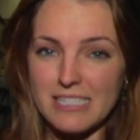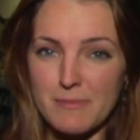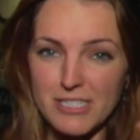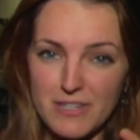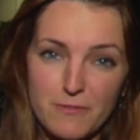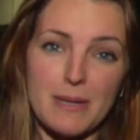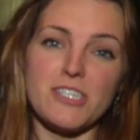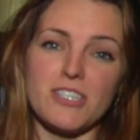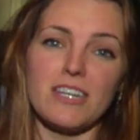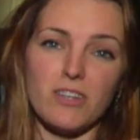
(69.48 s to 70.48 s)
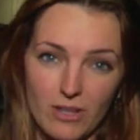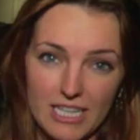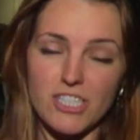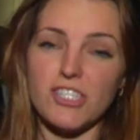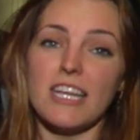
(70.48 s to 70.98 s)
as much information and
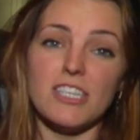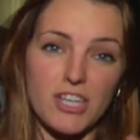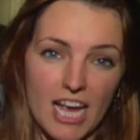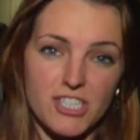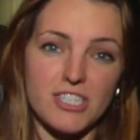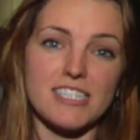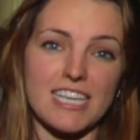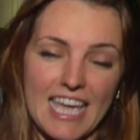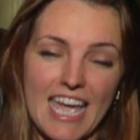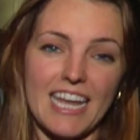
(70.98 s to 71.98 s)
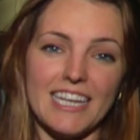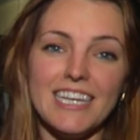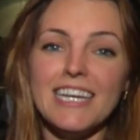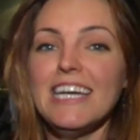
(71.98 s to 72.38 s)
knowledge and education as I can,